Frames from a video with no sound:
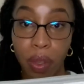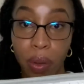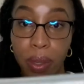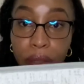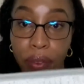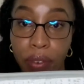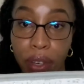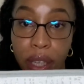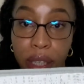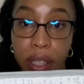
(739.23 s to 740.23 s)
was very
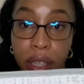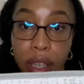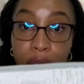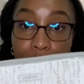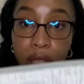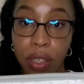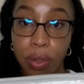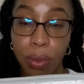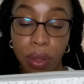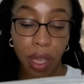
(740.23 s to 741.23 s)
easy to
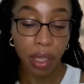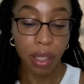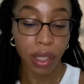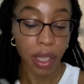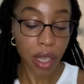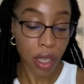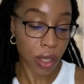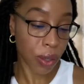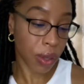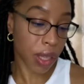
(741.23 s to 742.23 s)
do that
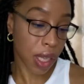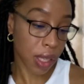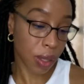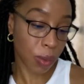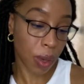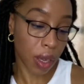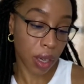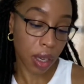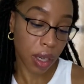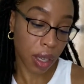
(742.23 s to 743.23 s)
so this
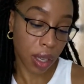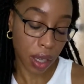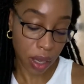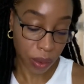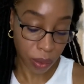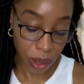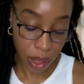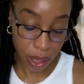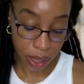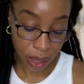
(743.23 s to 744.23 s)
one
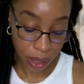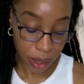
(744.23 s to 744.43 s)
was